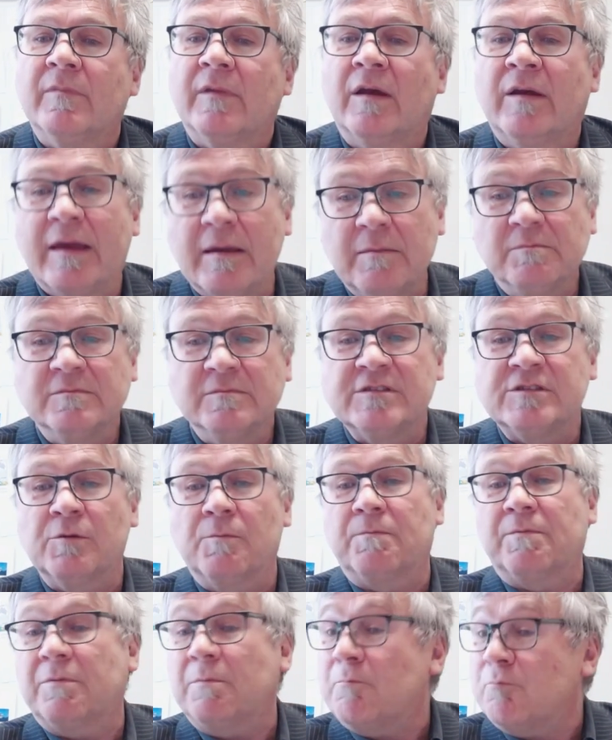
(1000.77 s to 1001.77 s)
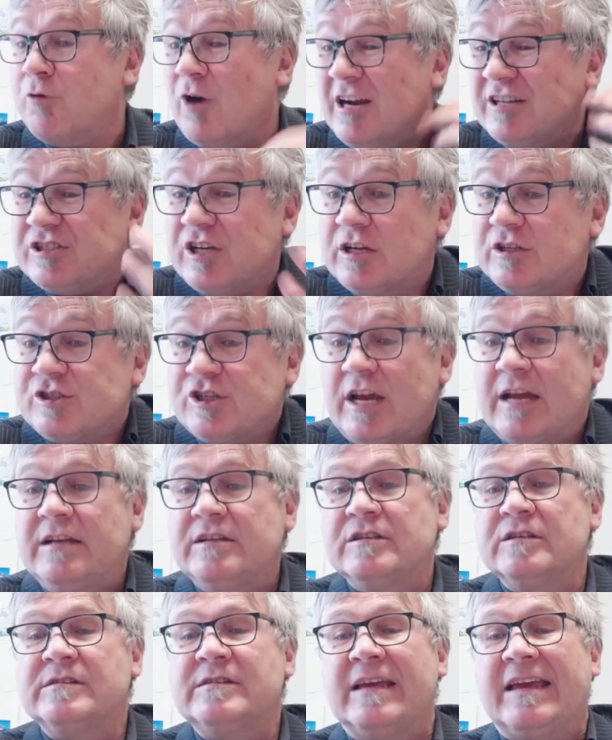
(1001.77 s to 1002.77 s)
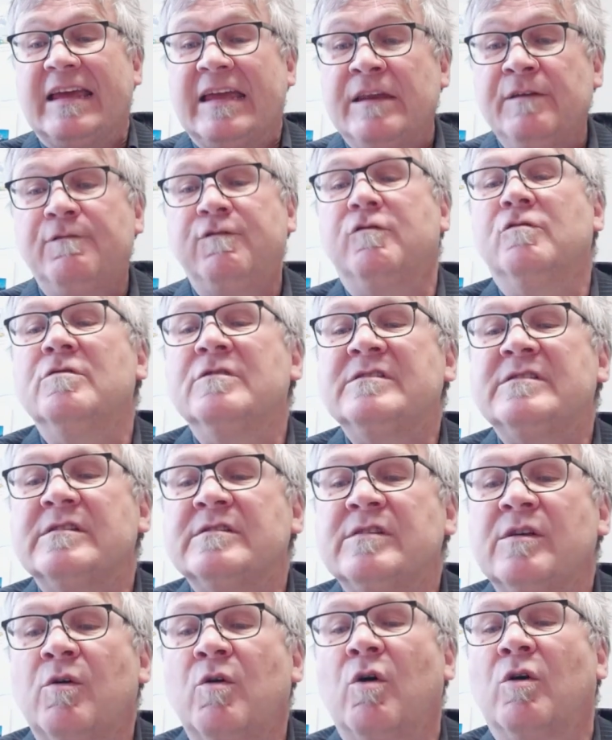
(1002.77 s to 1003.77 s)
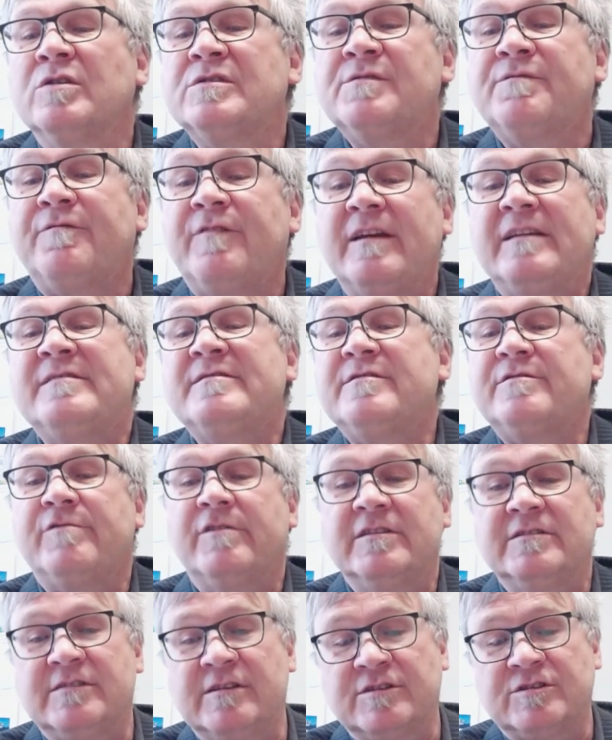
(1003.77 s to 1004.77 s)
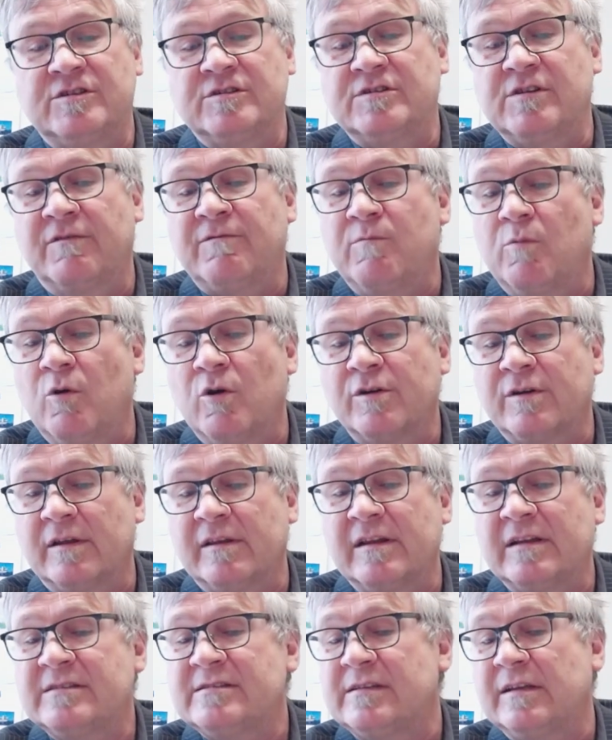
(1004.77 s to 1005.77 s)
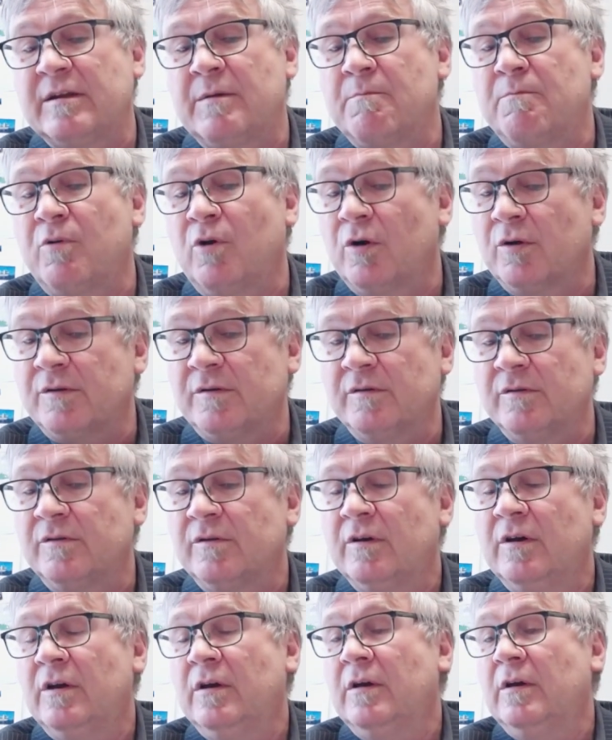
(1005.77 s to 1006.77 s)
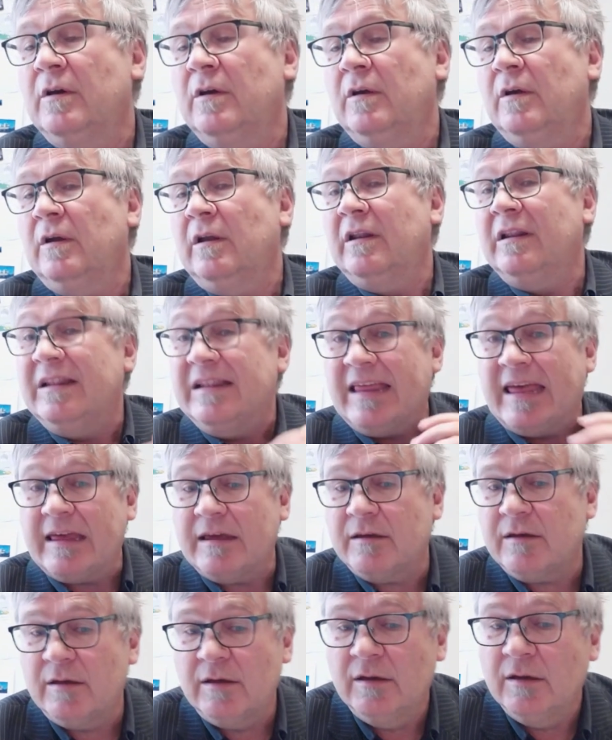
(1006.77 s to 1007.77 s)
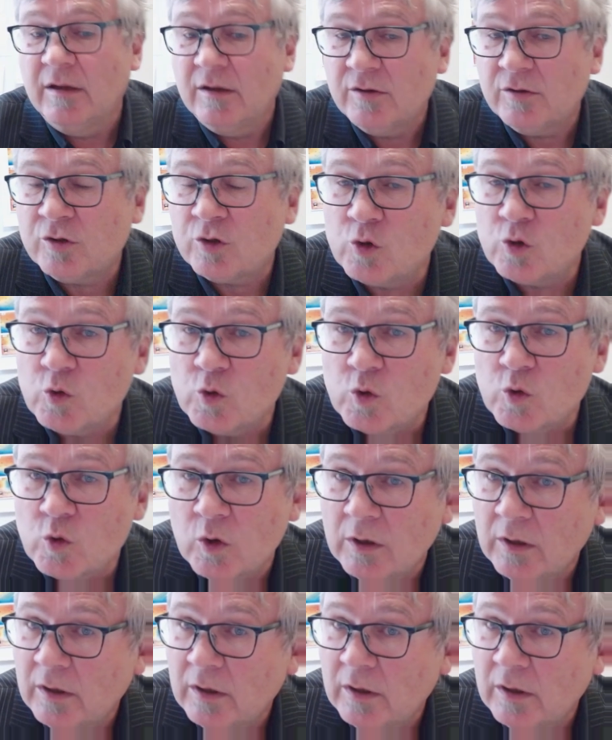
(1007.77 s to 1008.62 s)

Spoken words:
Okay, so pressure changes influences and cause phase transitions of water. That's an important link to